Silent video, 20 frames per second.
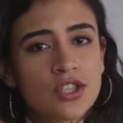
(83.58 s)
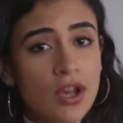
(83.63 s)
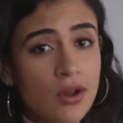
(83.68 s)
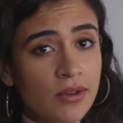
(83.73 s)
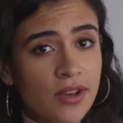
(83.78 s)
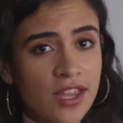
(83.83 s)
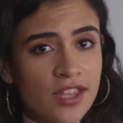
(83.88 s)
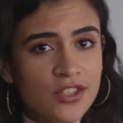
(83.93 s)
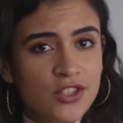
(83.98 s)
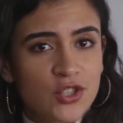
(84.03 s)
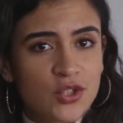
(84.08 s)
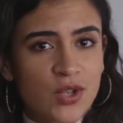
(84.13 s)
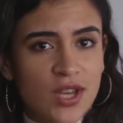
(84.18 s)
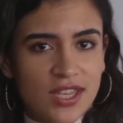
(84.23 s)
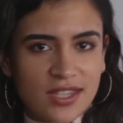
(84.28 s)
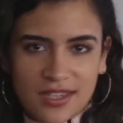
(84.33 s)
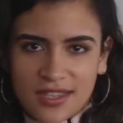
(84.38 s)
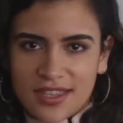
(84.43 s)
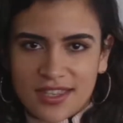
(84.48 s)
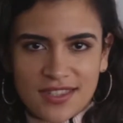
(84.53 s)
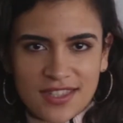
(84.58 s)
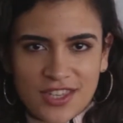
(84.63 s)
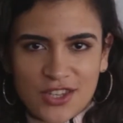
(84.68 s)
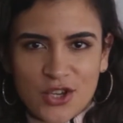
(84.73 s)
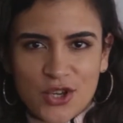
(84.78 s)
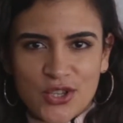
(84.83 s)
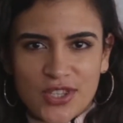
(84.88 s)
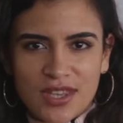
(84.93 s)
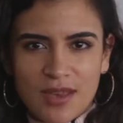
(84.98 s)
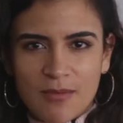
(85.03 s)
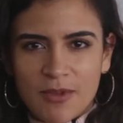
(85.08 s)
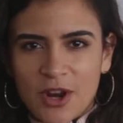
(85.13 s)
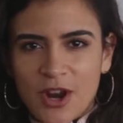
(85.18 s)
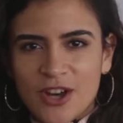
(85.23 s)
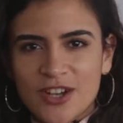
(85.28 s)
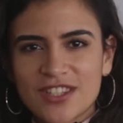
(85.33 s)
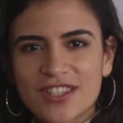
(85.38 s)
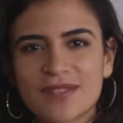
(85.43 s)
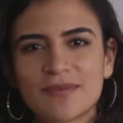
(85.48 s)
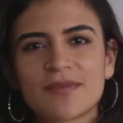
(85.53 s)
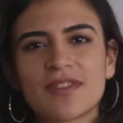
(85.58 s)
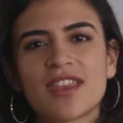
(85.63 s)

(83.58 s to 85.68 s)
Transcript: don't head straight to the senior seminars.